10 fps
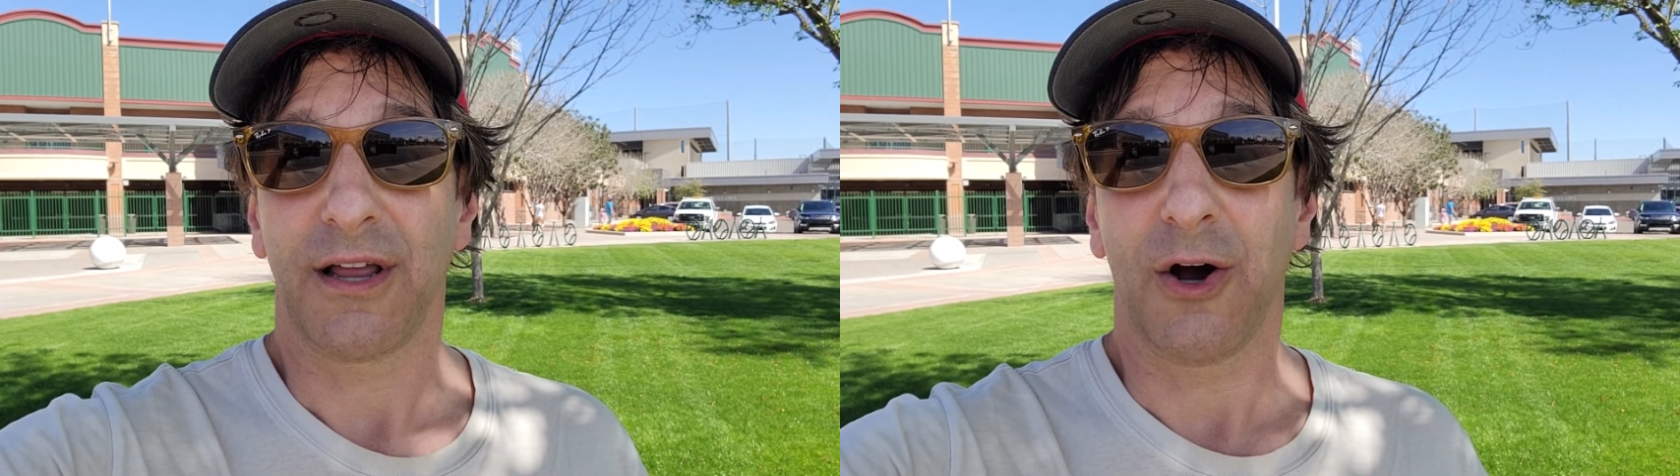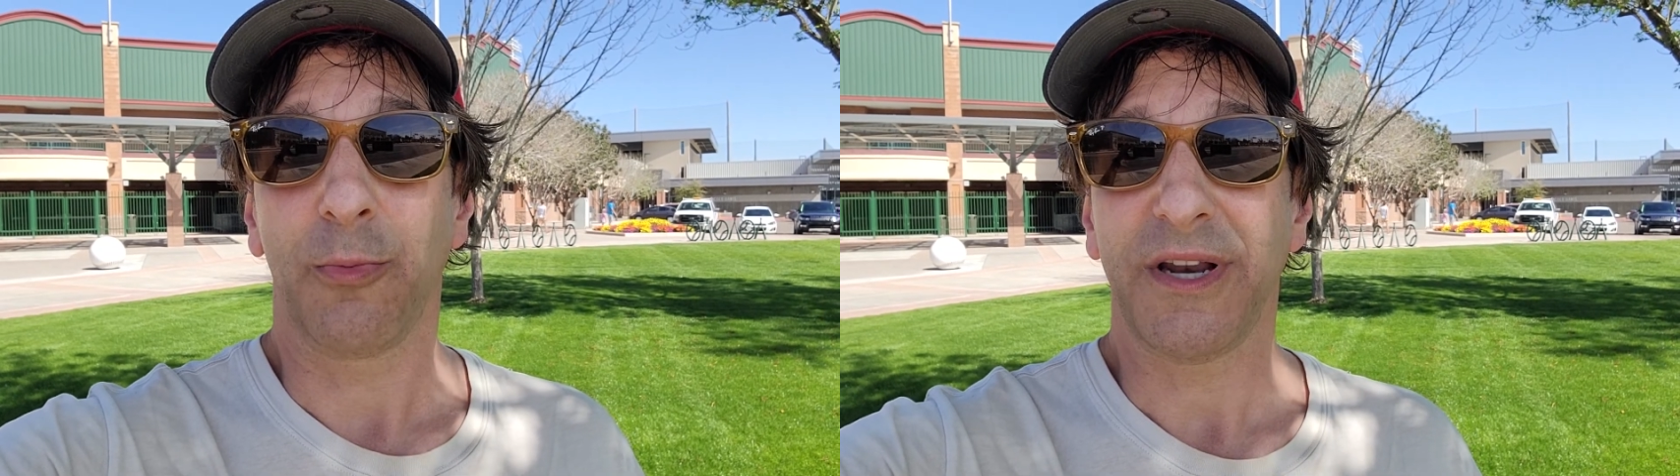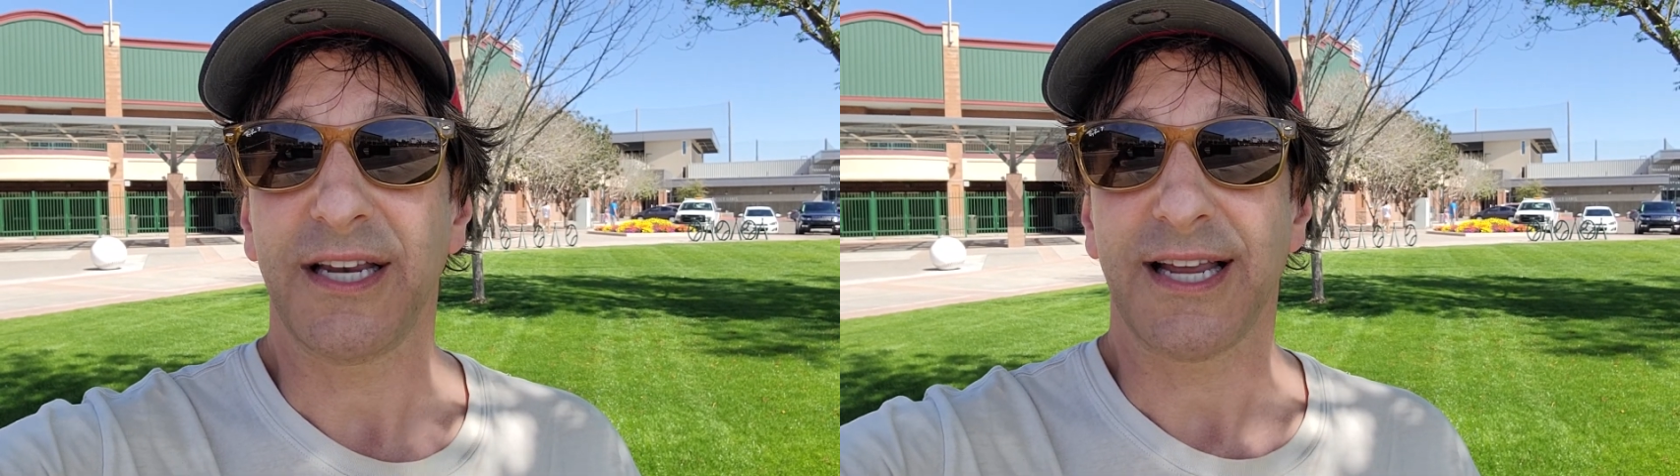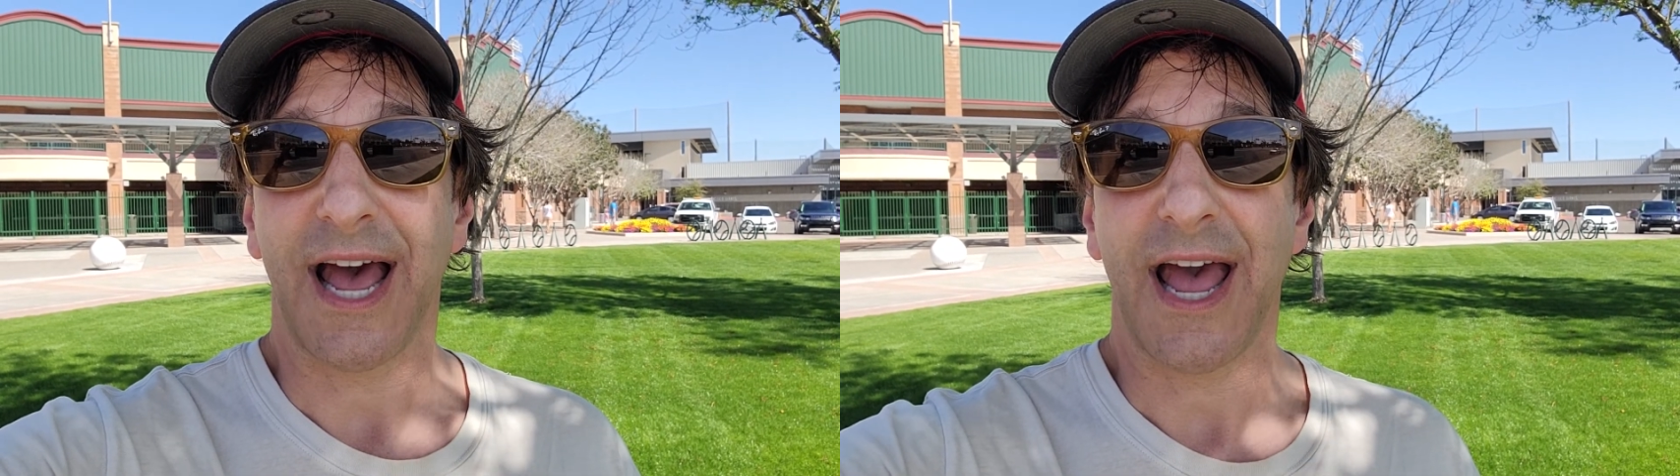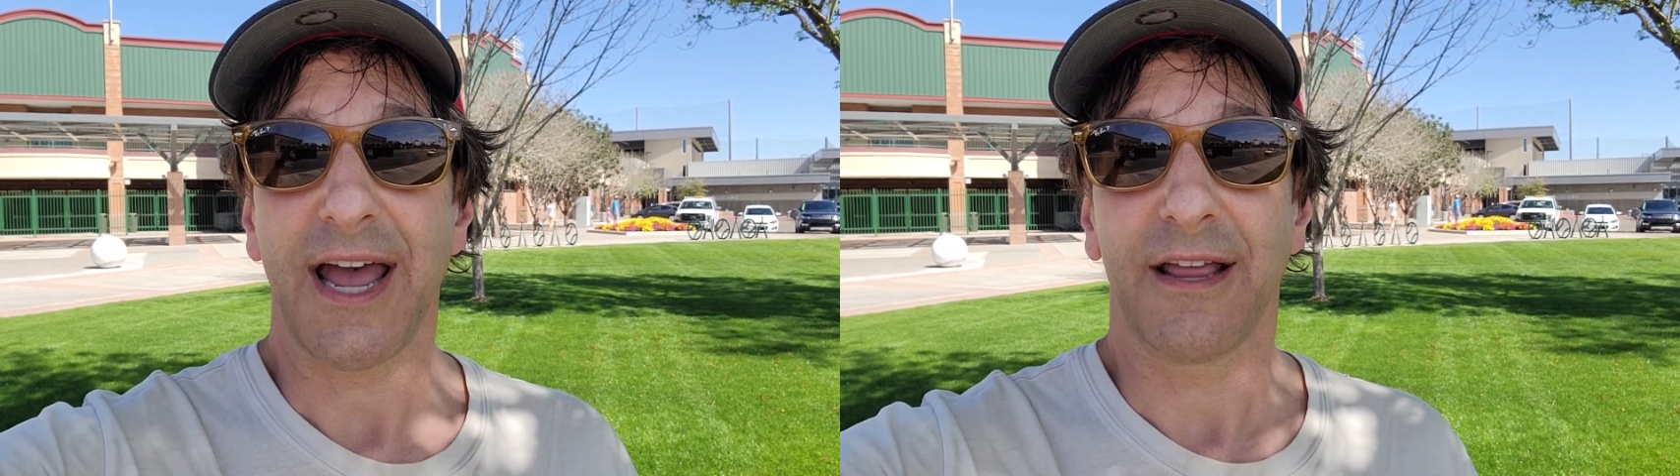opening
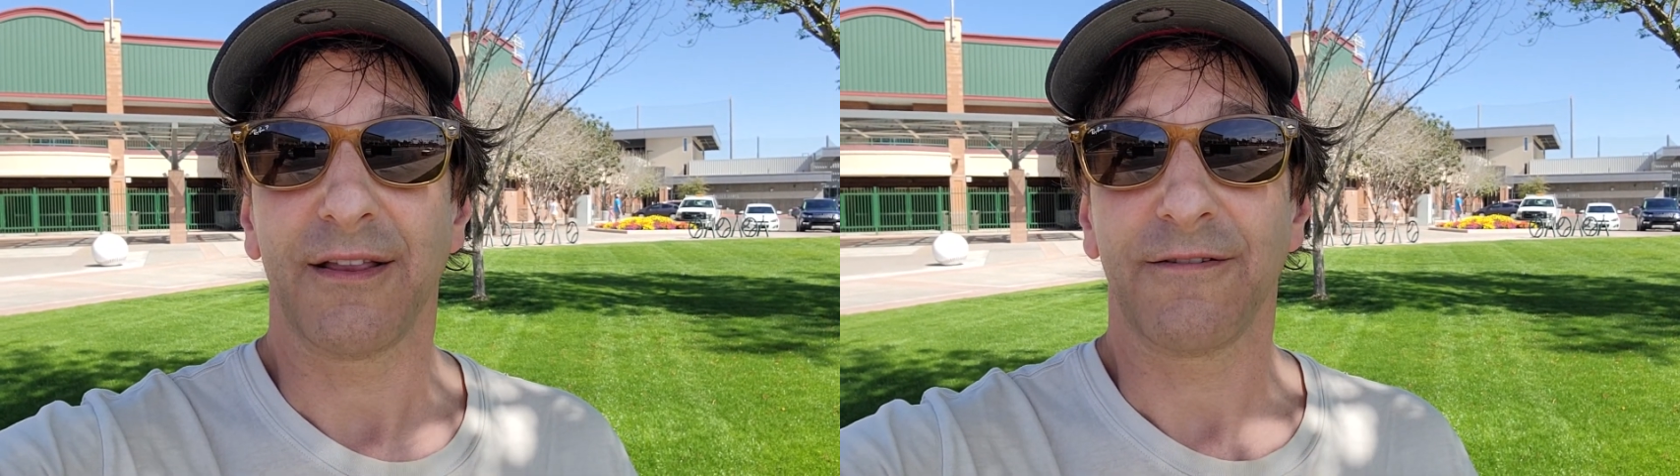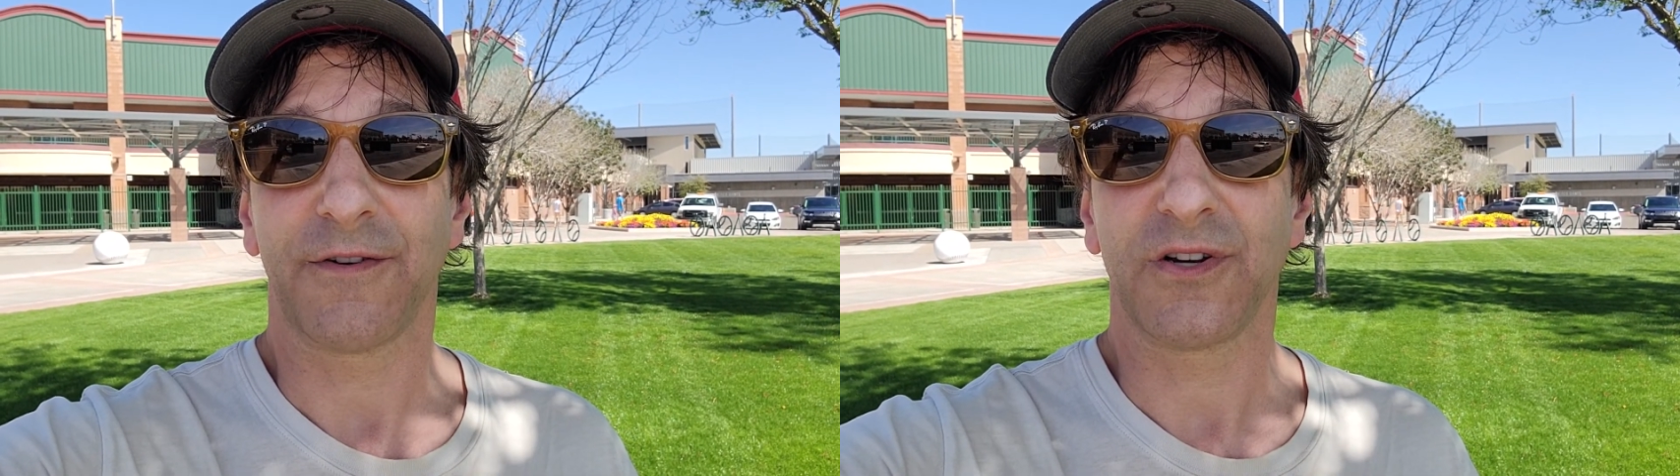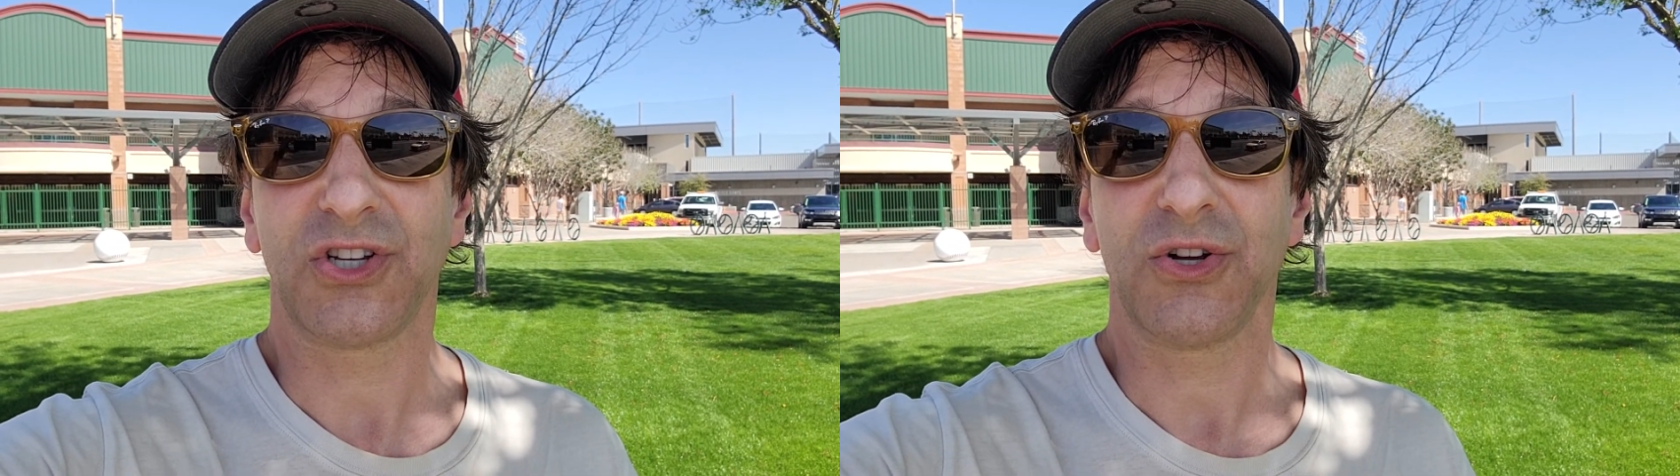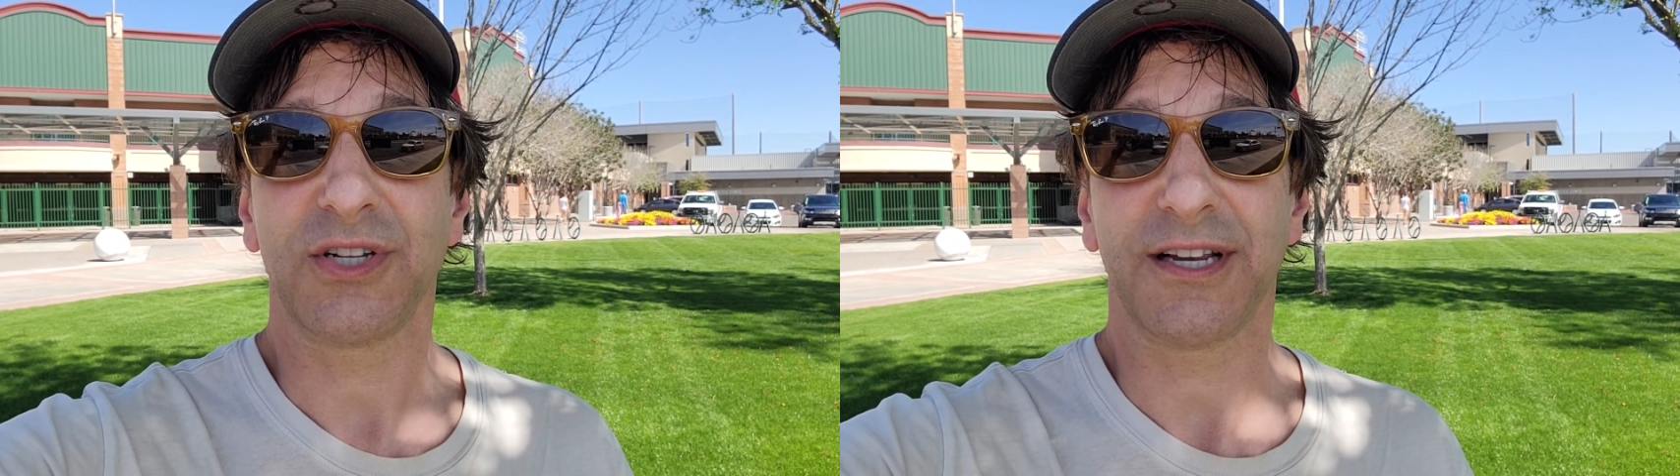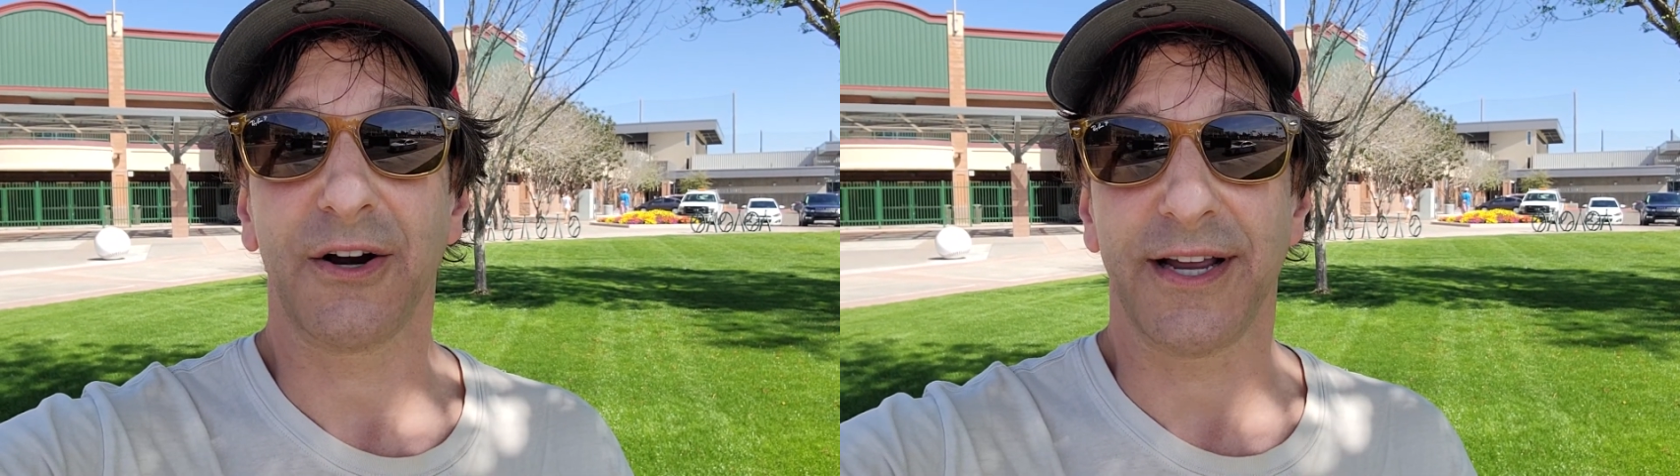day and the first two
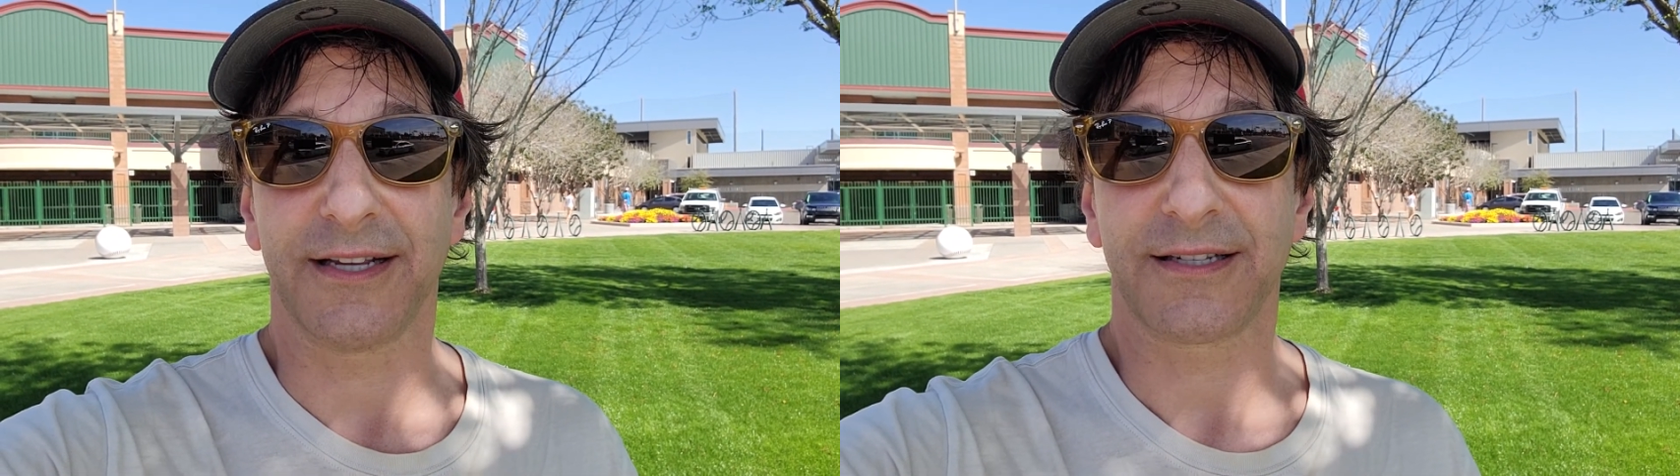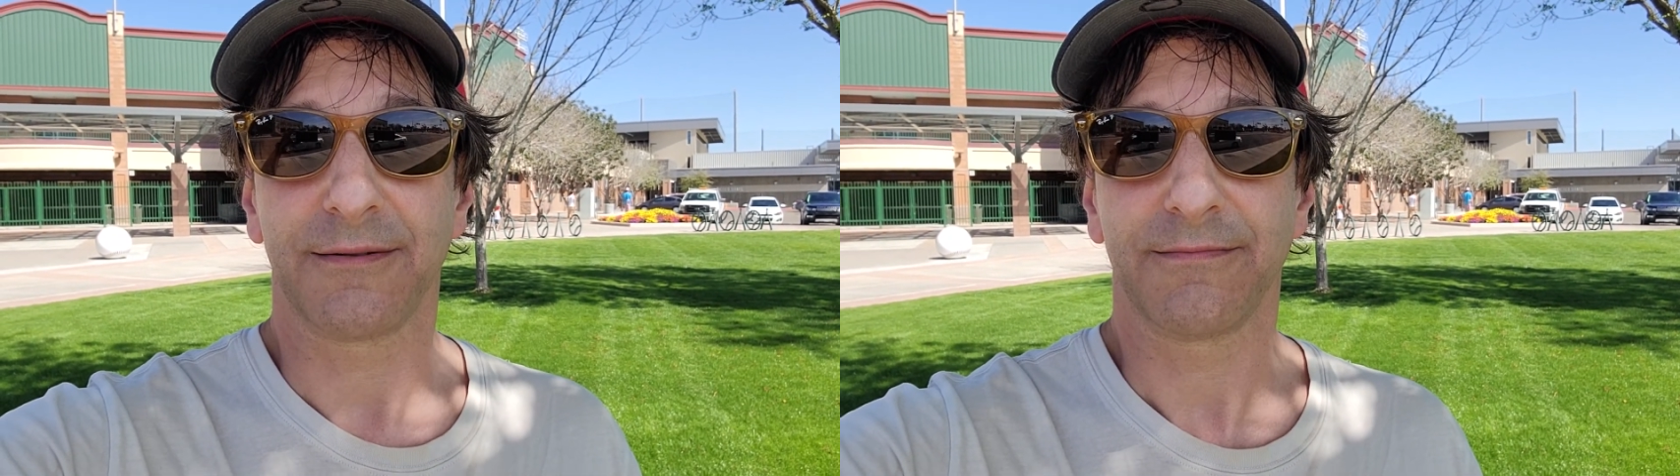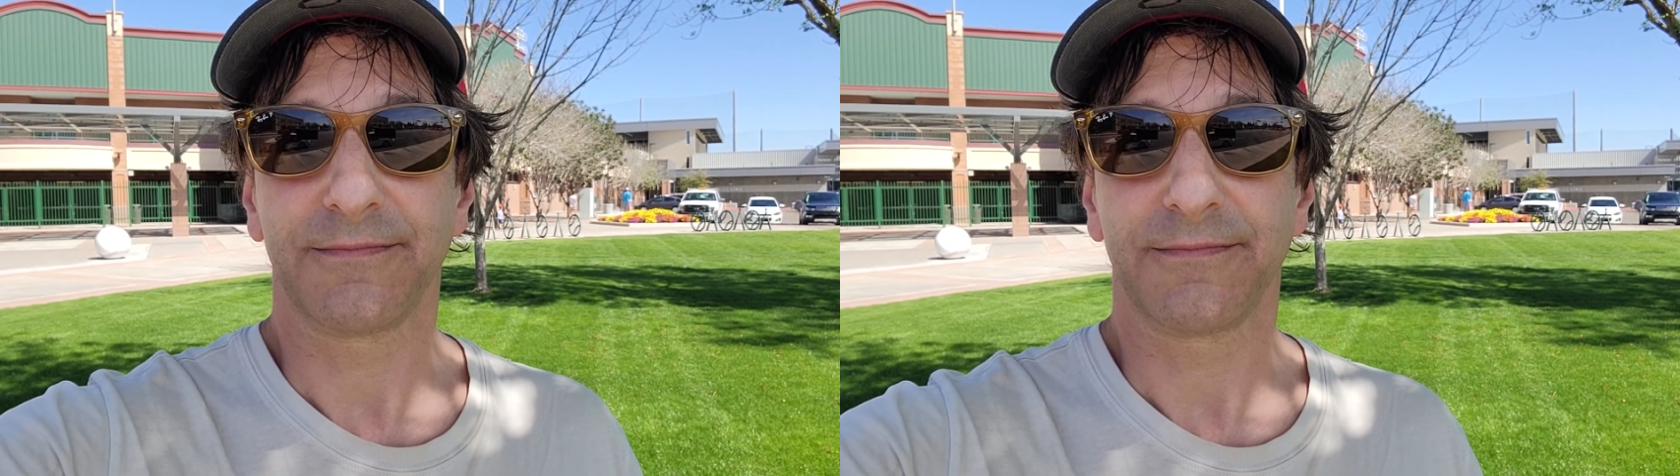series.